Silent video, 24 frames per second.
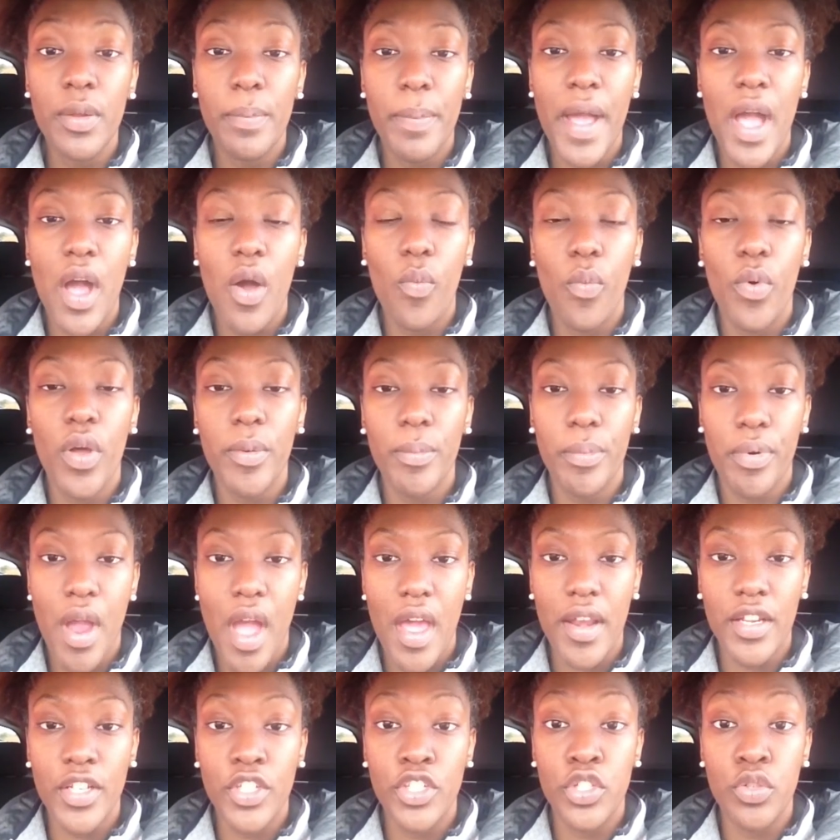about what
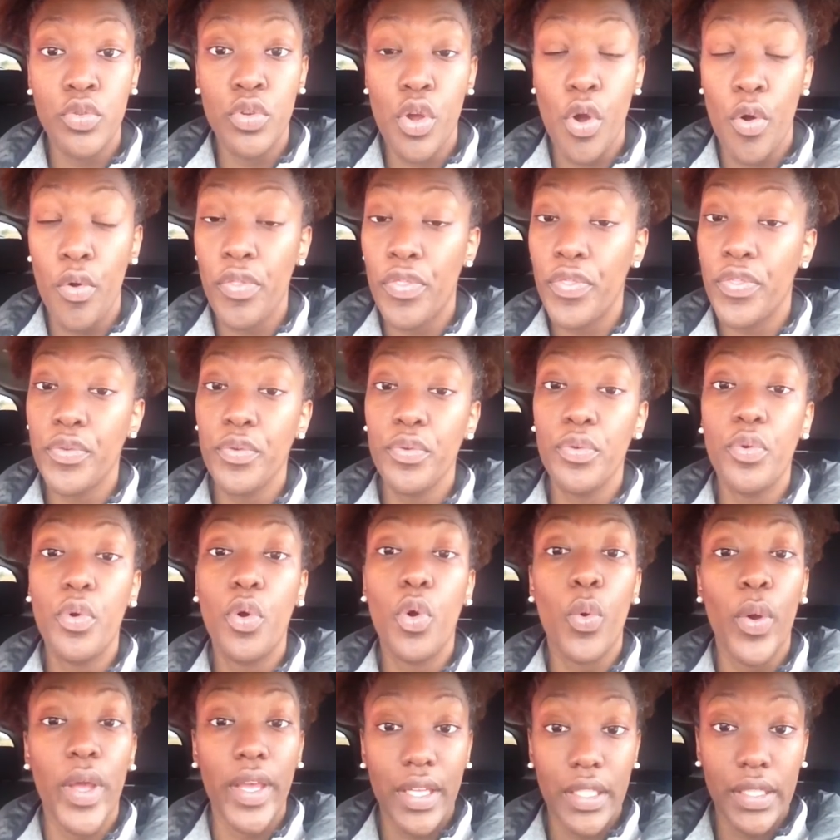products you go through
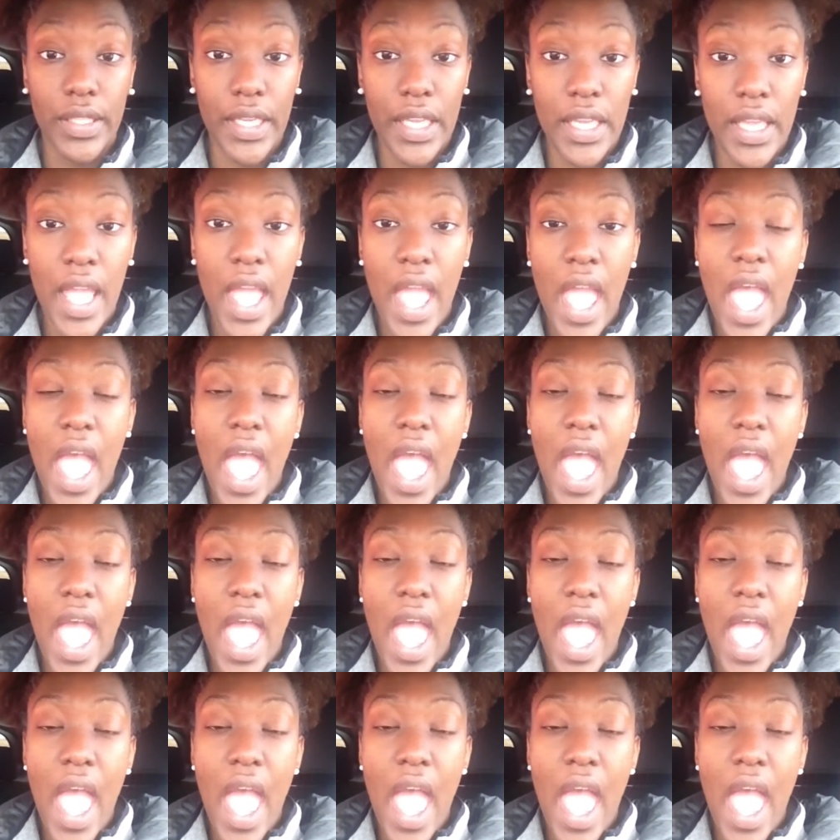quickly